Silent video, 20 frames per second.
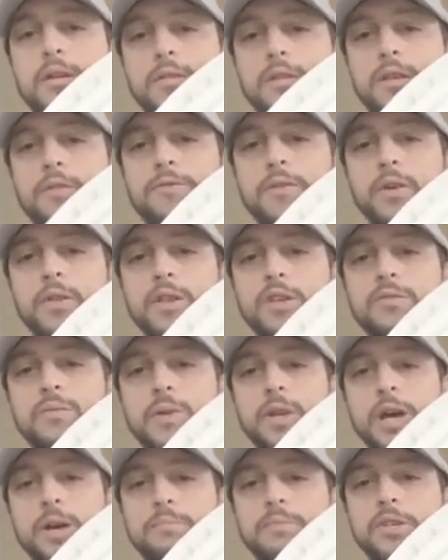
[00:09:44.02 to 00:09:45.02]
you fill this
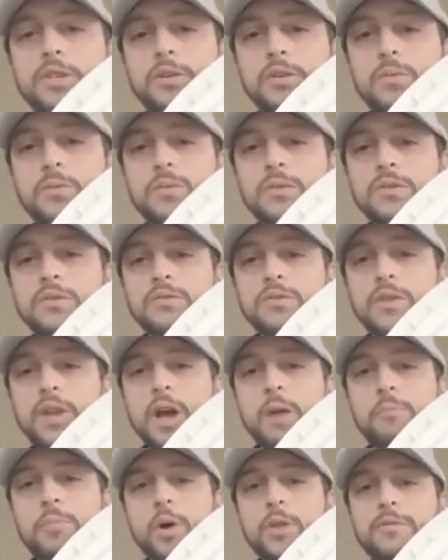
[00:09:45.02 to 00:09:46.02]
one up too. So
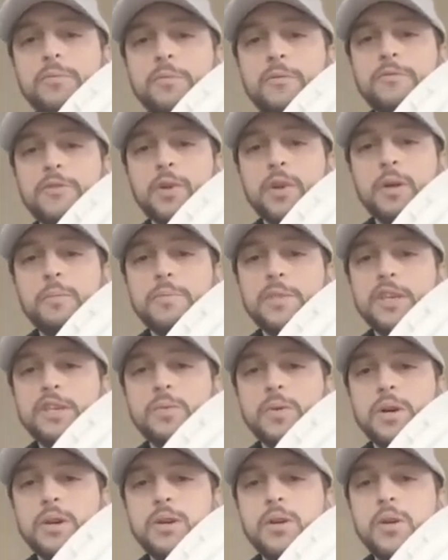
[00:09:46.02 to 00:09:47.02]
now both of them are filled up.
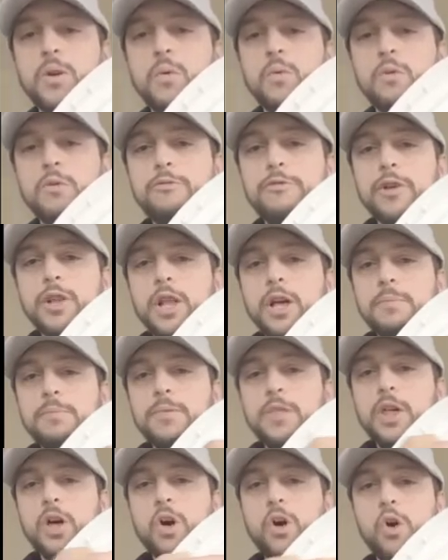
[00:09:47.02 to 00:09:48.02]
This one will fill
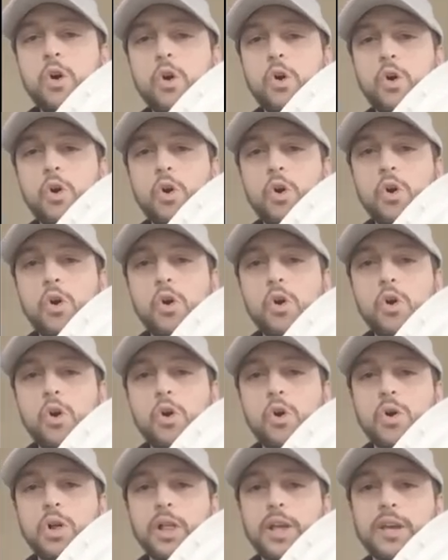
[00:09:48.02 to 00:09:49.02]
up the
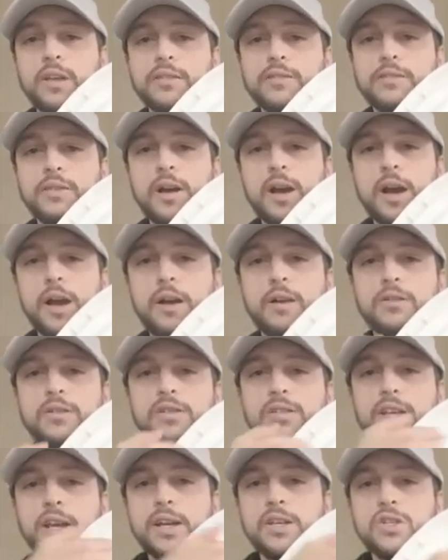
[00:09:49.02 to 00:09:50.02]
whole entire
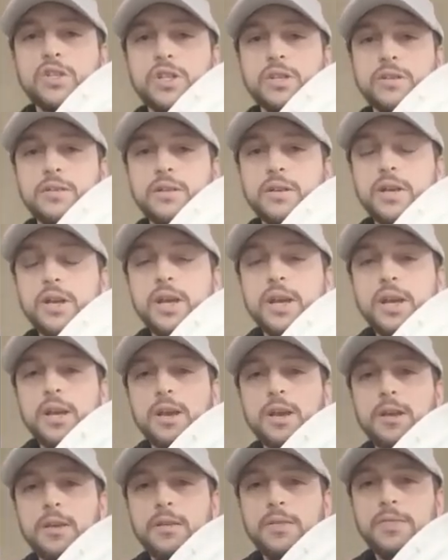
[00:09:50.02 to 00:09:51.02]
section.
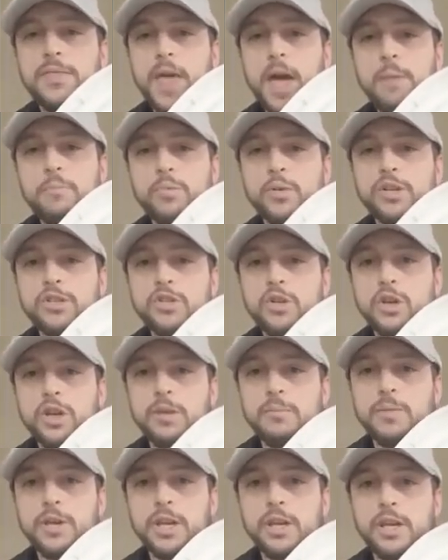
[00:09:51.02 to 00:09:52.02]
That brings your
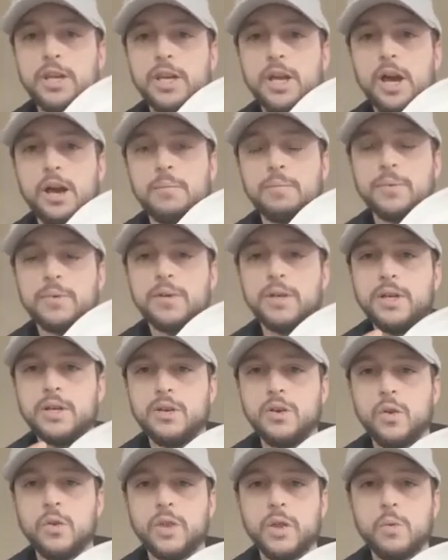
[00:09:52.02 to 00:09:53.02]
humidity up.
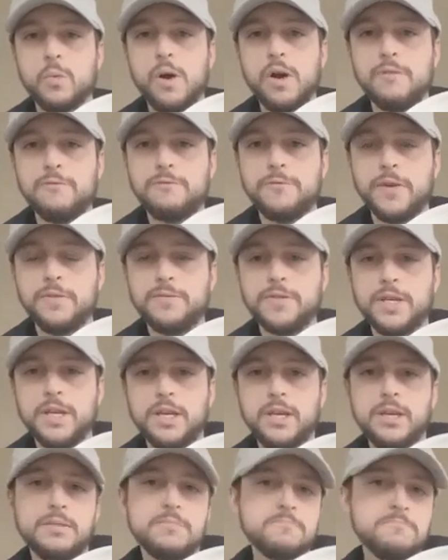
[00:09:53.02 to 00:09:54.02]
You only want
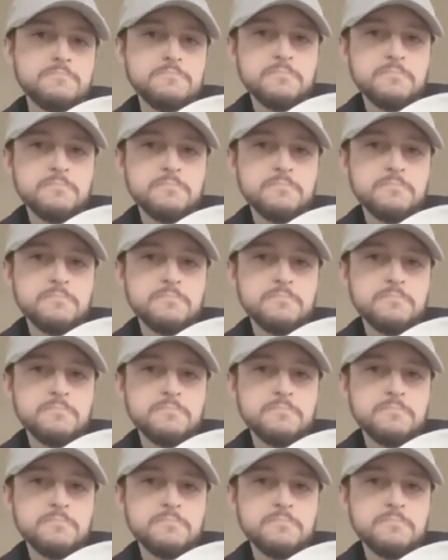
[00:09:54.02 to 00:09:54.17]
50